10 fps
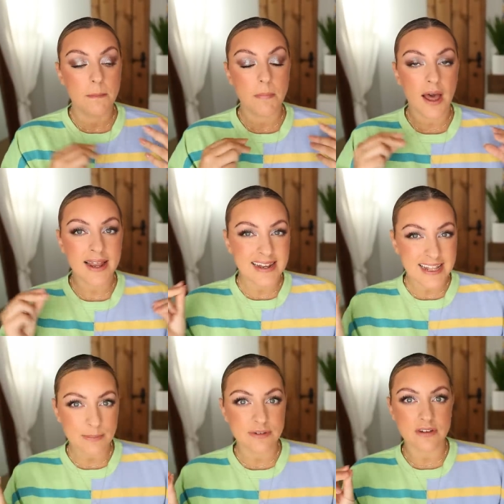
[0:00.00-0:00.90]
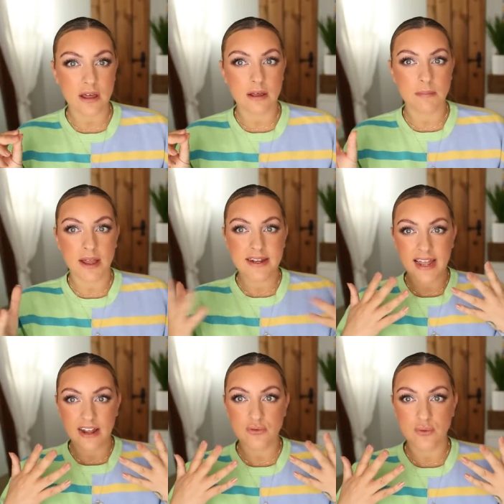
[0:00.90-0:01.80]
my lips my
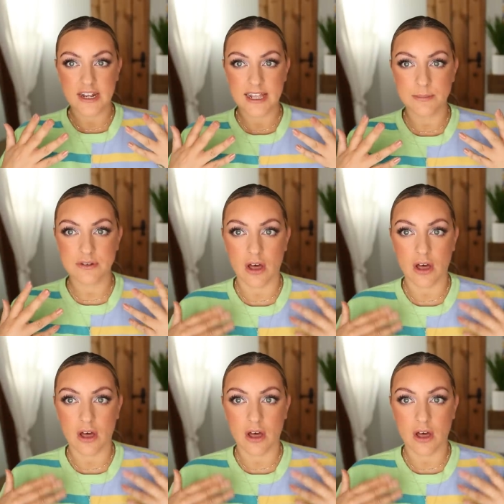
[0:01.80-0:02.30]
natural lips